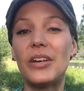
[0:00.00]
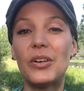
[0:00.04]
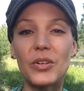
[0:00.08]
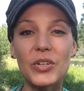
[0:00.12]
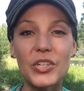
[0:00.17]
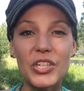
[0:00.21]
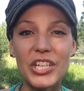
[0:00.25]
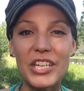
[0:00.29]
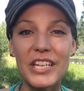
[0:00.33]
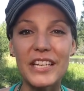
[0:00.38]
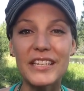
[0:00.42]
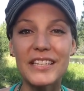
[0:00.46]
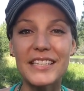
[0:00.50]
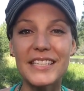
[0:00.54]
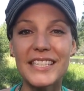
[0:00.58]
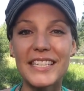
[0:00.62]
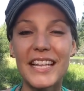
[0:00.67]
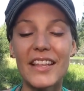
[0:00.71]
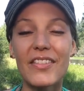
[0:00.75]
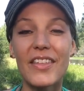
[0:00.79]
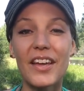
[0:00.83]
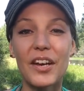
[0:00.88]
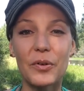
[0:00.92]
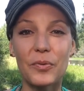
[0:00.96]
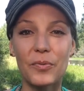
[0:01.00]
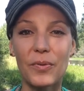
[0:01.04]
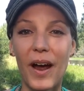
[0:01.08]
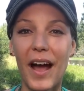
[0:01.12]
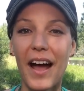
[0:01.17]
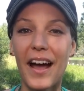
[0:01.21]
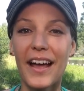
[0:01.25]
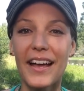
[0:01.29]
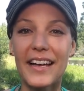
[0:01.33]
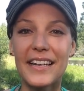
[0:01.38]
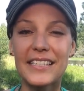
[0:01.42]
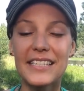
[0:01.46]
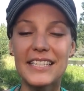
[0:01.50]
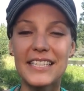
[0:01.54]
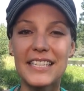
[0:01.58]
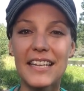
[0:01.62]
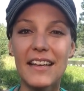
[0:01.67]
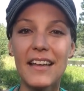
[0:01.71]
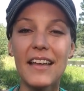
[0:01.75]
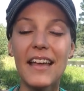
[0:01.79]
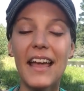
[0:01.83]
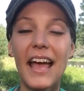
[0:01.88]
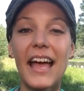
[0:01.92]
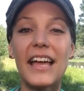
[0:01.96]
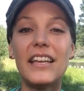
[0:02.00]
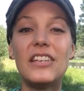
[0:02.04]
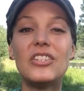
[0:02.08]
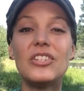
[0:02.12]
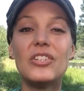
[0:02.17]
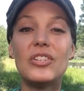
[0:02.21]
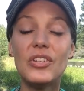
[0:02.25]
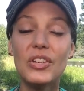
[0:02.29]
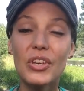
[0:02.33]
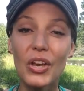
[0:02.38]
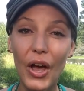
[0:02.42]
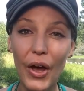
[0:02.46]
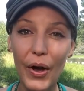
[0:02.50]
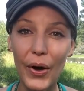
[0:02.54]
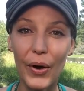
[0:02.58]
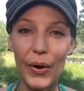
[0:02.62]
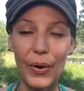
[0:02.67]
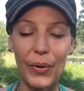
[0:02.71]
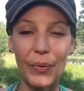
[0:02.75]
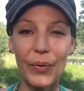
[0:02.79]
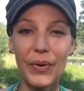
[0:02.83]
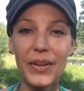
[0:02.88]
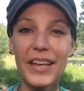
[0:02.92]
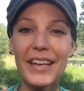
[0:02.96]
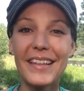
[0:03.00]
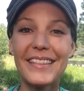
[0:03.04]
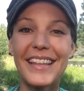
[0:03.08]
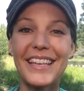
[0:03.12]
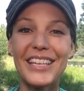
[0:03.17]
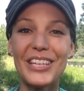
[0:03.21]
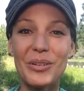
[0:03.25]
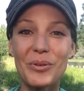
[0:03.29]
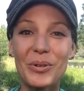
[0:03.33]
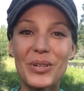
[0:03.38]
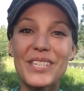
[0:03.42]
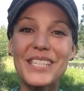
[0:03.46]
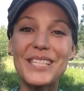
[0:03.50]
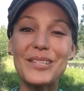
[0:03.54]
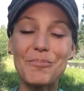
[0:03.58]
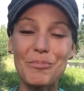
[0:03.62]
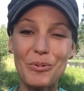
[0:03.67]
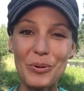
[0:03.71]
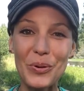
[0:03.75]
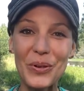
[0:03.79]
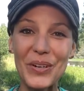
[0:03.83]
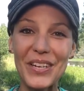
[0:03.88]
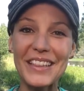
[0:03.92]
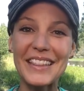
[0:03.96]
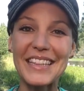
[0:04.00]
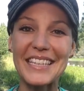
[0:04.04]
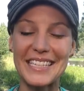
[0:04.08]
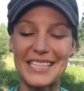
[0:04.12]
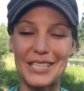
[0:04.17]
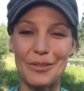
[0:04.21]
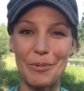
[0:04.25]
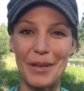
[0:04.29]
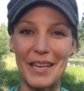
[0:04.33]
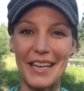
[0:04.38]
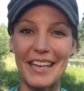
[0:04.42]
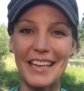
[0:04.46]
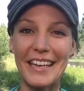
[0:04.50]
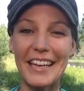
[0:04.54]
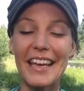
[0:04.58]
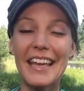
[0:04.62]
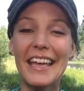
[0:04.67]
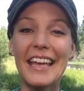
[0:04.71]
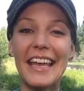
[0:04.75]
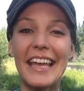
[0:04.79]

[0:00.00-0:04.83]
energies that arise. And know that you are supported this week.